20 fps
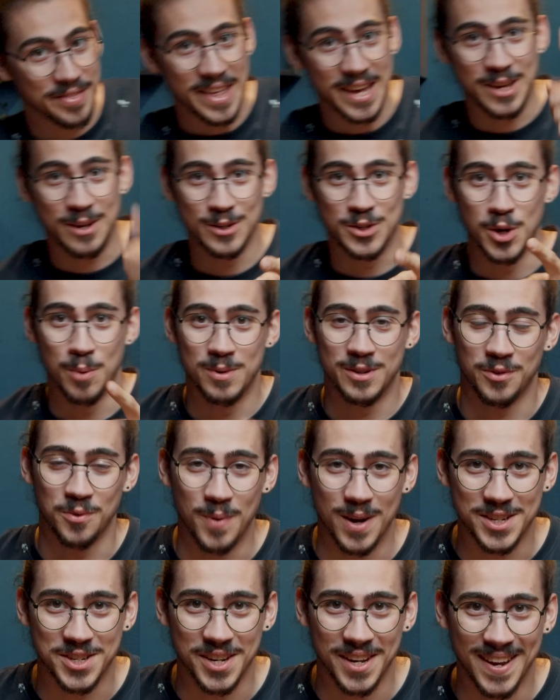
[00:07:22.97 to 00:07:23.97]
Thank you so much
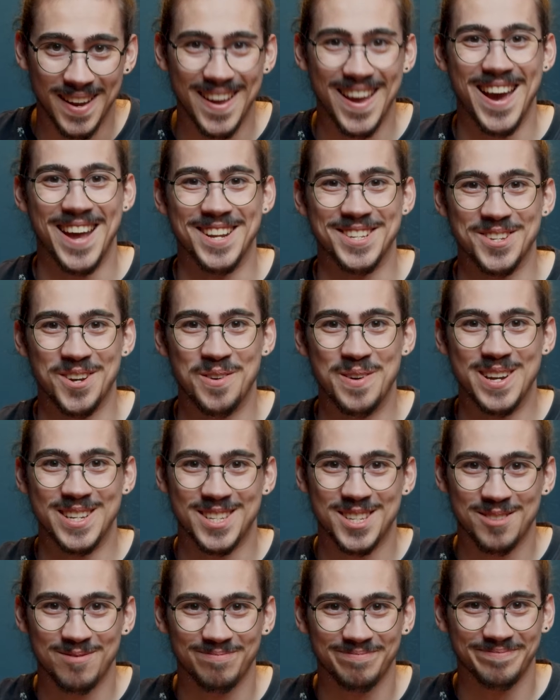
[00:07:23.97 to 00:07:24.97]
for watching, and as
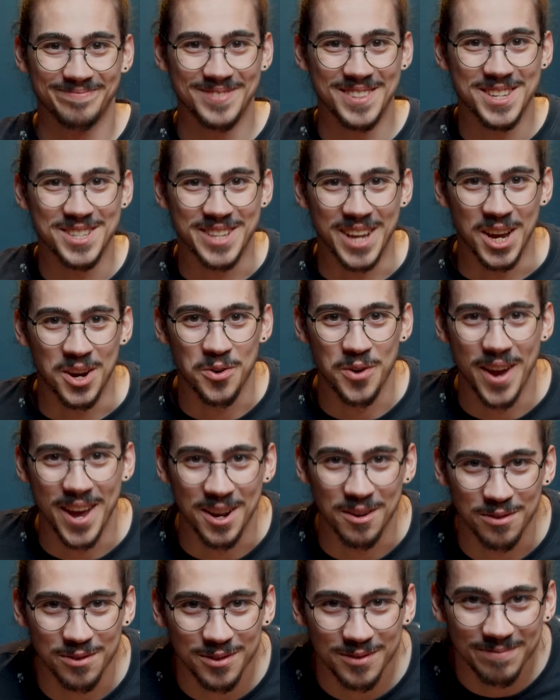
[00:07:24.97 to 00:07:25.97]
always, stay
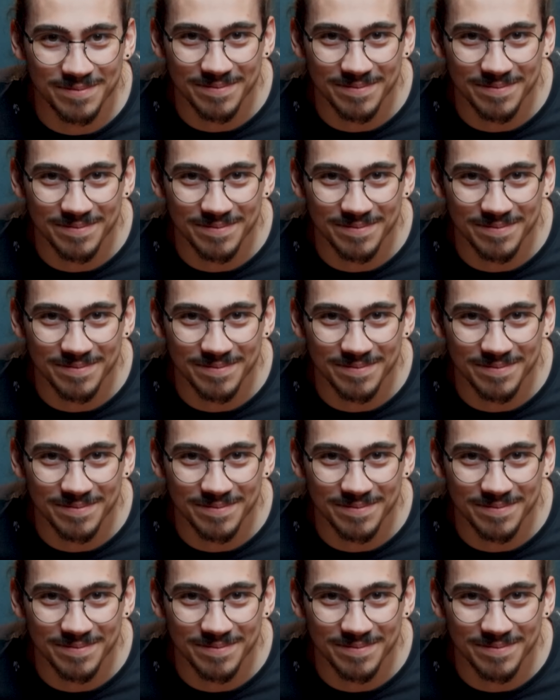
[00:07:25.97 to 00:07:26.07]
creative.